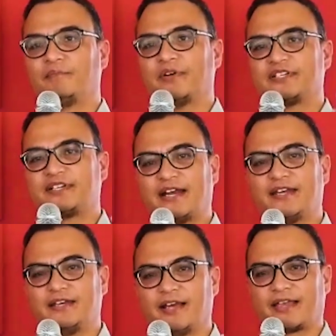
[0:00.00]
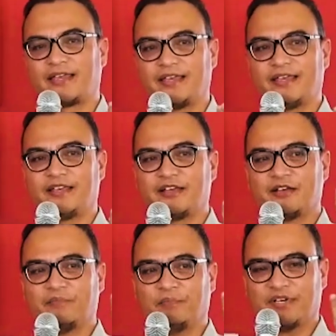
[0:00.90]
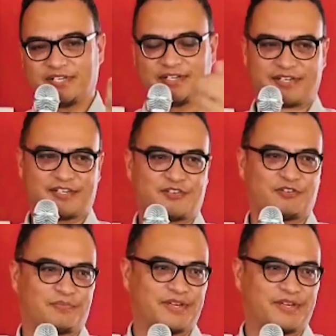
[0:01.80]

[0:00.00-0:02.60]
pensan Ïaki business.